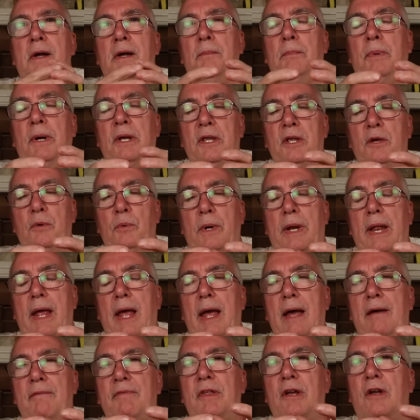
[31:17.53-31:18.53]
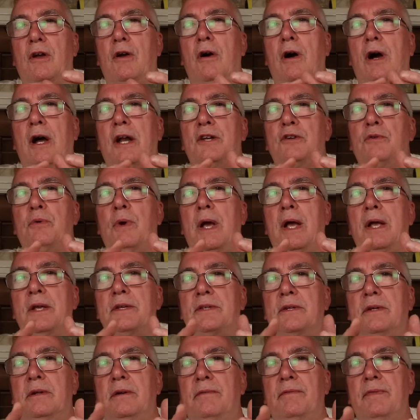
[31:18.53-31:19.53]
But you would have the
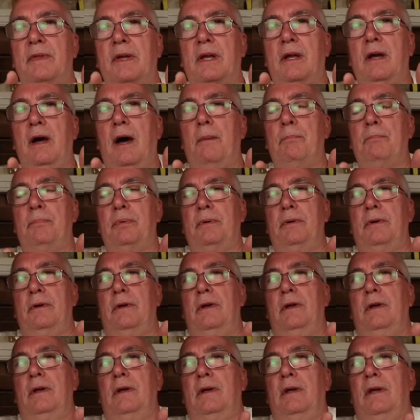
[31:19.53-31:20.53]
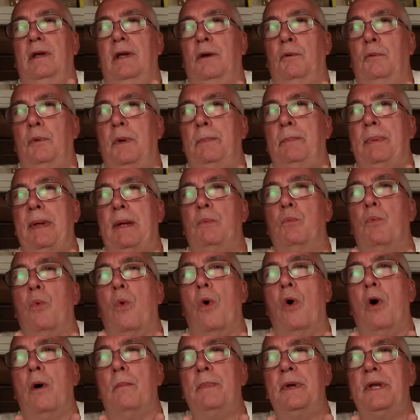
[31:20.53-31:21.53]
contrast of the cup. It would be
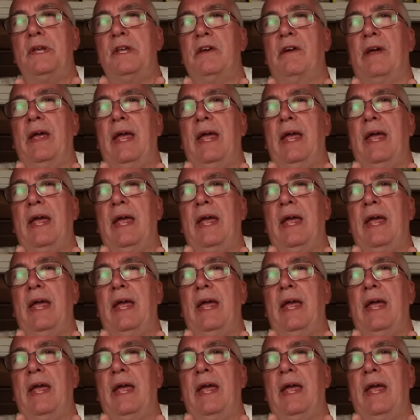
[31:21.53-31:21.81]
warm in your